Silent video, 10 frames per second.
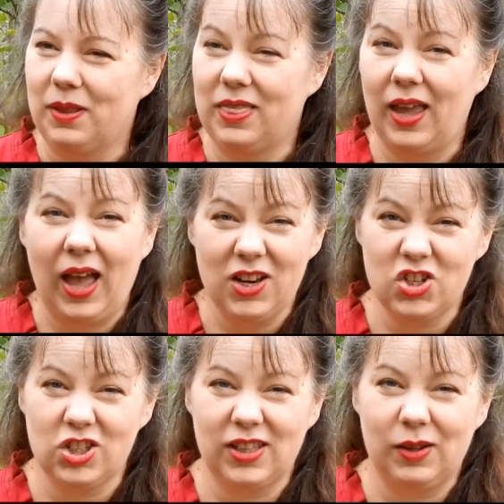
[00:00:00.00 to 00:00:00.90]
but they
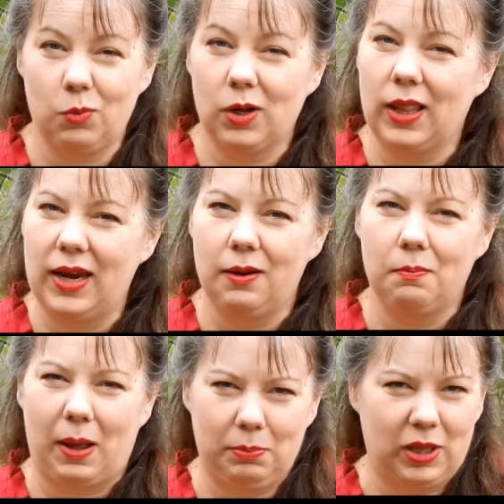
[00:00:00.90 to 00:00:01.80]
actually were letting
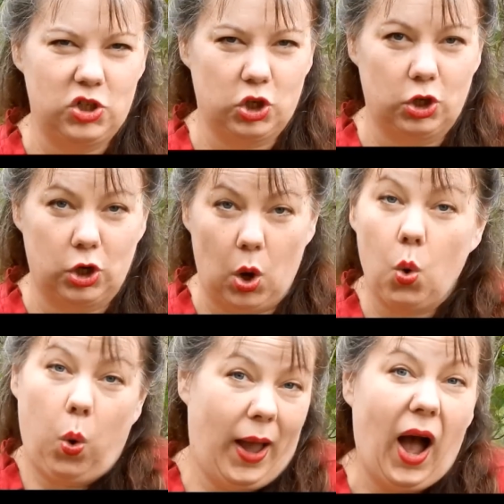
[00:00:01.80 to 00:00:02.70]
my blood sugar go
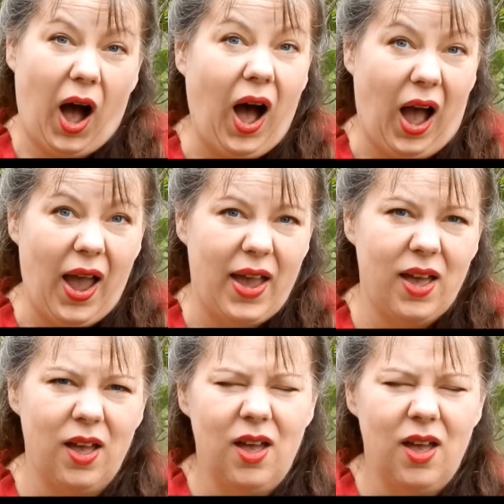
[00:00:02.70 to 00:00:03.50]
quite high.